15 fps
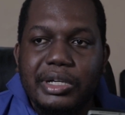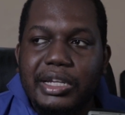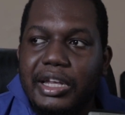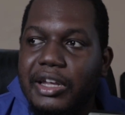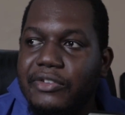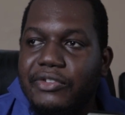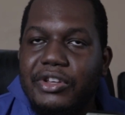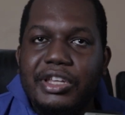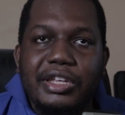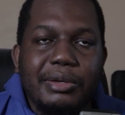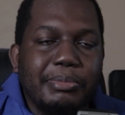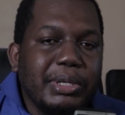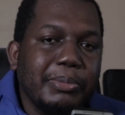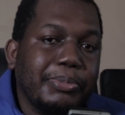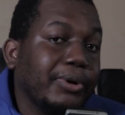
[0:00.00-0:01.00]
And every day,
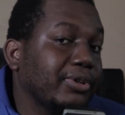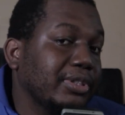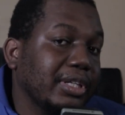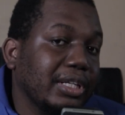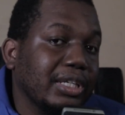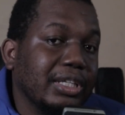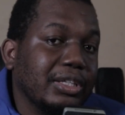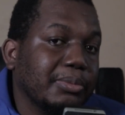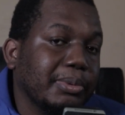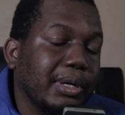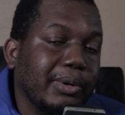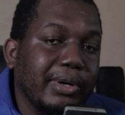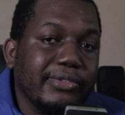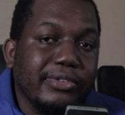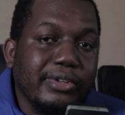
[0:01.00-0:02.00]
me personally get up and
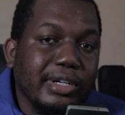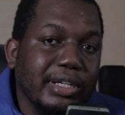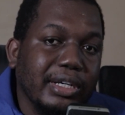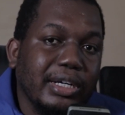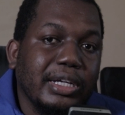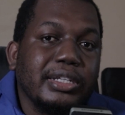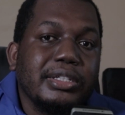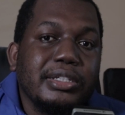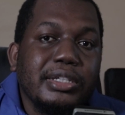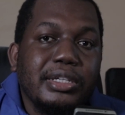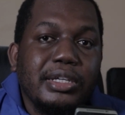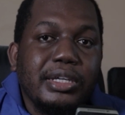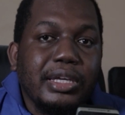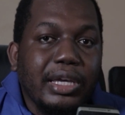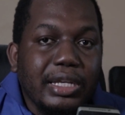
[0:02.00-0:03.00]
want to record
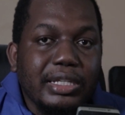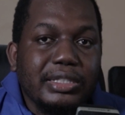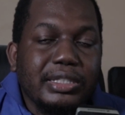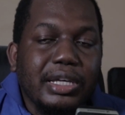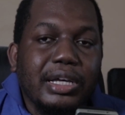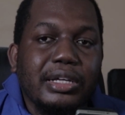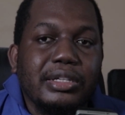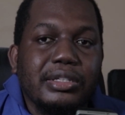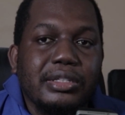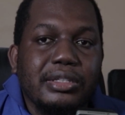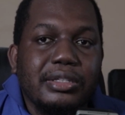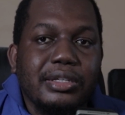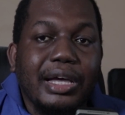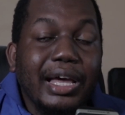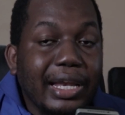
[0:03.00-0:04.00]
any song.
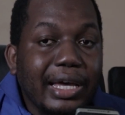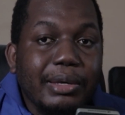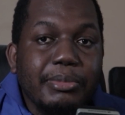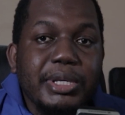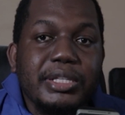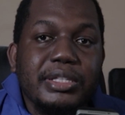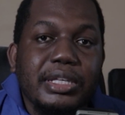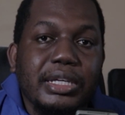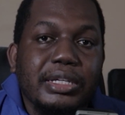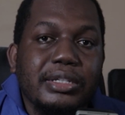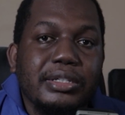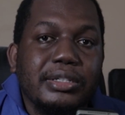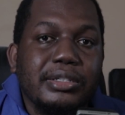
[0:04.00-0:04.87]
I like mixing.